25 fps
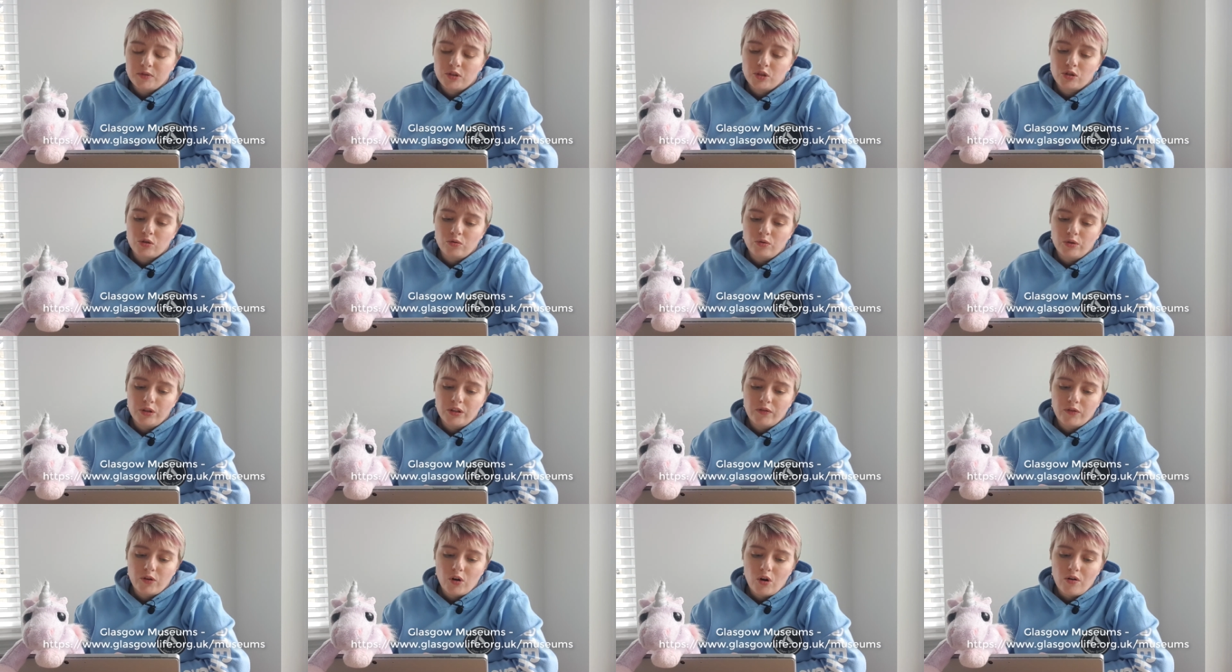So
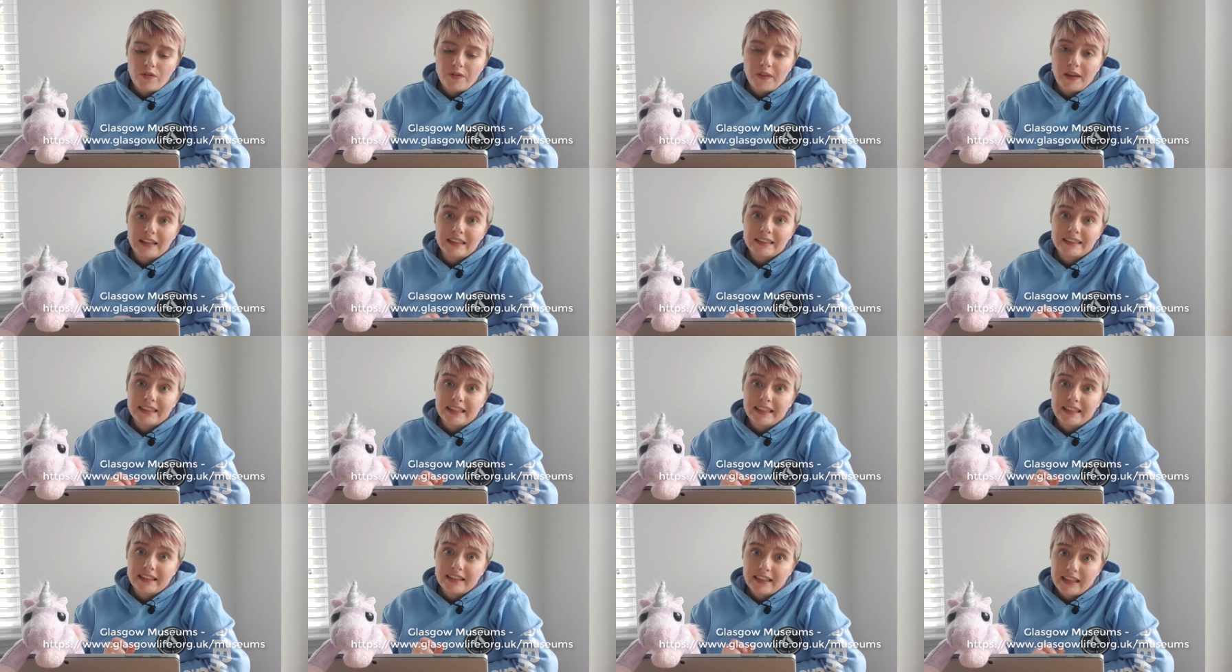you've got things
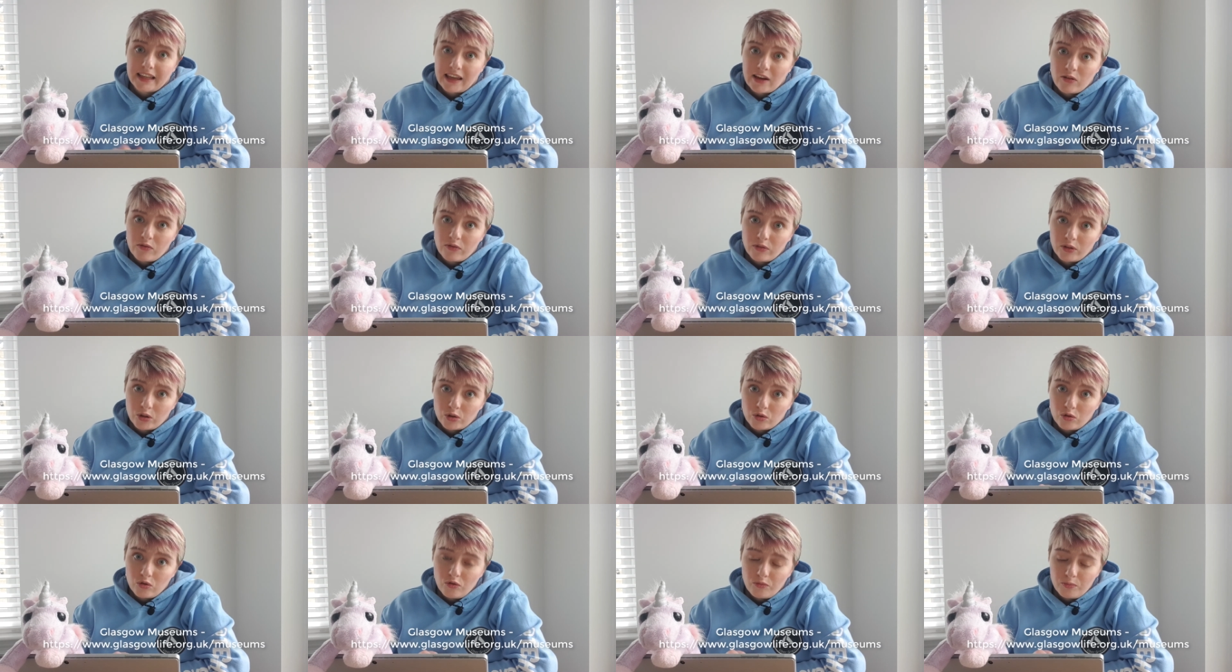like the Kelvin
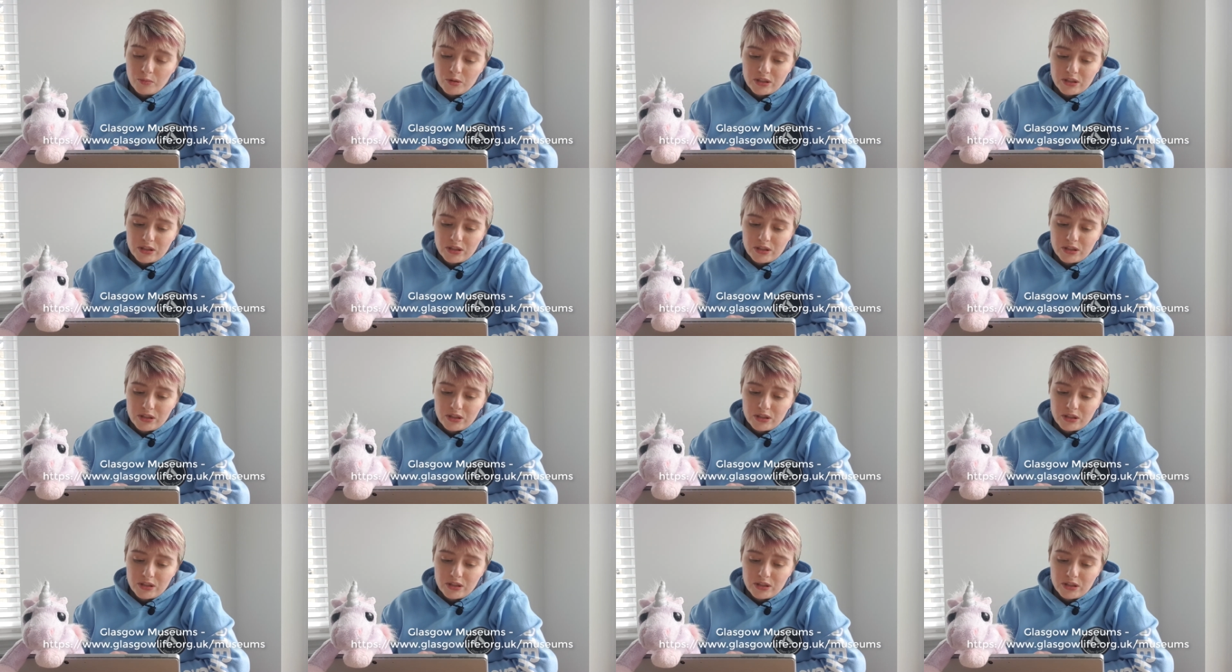Grove